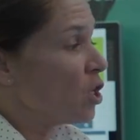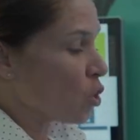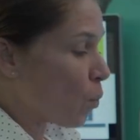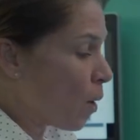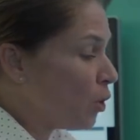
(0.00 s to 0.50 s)

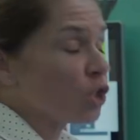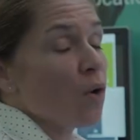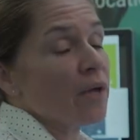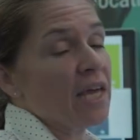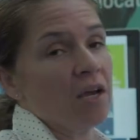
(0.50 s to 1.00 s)
So what we're
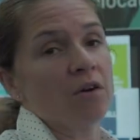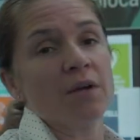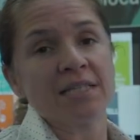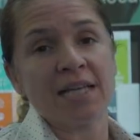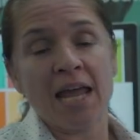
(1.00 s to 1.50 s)
showing here
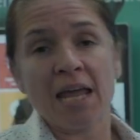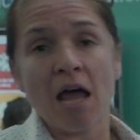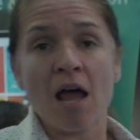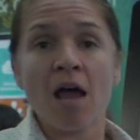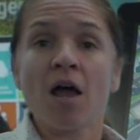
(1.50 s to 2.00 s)
is a
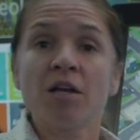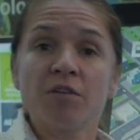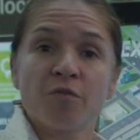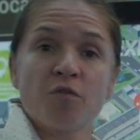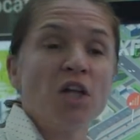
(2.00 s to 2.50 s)
uh,
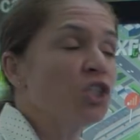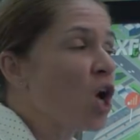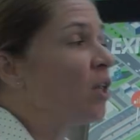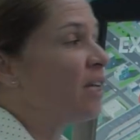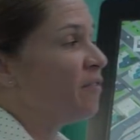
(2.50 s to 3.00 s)

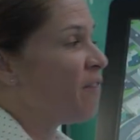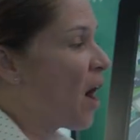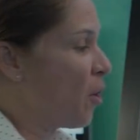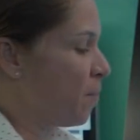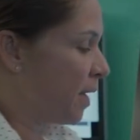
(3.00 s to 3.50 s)
fronthaul
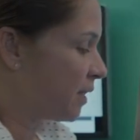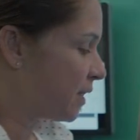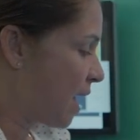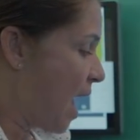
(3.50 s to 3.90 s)
environment